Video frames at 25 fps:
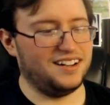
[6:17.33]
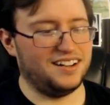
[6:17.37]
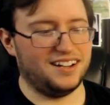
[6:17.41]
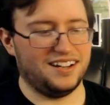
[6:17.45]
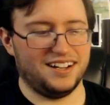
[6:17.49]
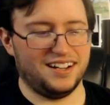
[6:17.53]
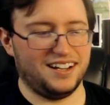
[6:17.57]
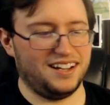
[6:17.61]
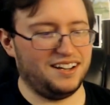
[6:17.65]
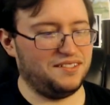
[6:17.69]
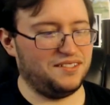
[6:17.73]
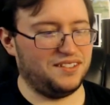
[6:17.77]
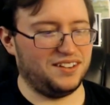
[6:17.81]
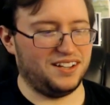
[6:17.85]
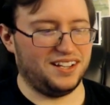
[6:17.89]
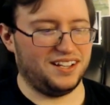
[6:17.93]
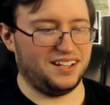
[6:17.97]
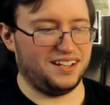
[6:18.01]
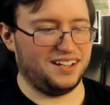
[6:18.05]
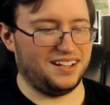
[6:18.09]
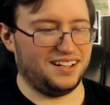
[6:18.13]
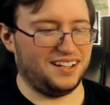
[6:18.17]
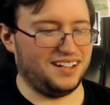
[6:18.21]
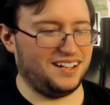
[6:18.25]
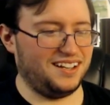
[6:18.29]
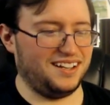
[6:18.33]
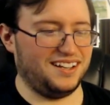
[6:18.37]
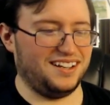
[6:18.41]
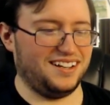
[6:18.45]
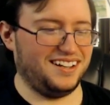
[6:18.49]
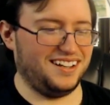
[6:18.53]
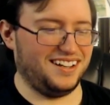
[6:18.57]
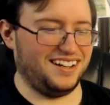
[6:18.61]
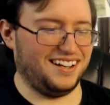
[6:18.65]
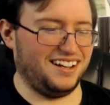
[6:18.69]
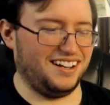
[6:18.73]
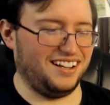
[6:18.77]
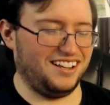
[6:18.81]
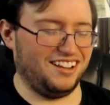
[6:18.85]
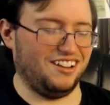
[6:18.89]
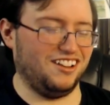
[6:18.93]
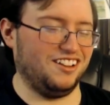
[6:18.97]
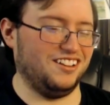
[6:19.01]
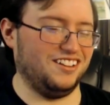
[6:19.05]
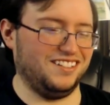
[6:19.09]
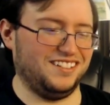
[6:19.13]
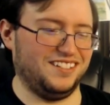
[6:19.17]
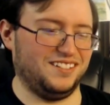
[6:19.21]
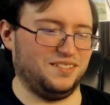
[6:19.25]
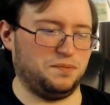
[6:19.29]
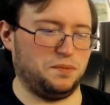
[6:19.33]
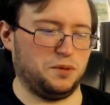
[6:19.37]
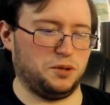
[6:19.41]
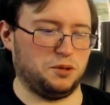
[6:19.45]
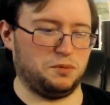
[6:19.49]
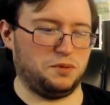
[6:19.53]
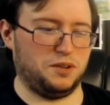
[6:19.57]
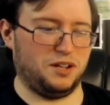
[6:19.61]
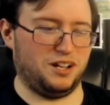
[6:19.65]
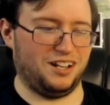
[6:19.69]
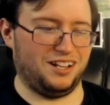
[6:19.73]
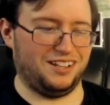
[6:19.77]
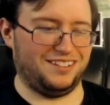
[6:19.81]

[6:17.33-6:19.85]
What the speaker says: Whatever the. I thought this was supposed to be on a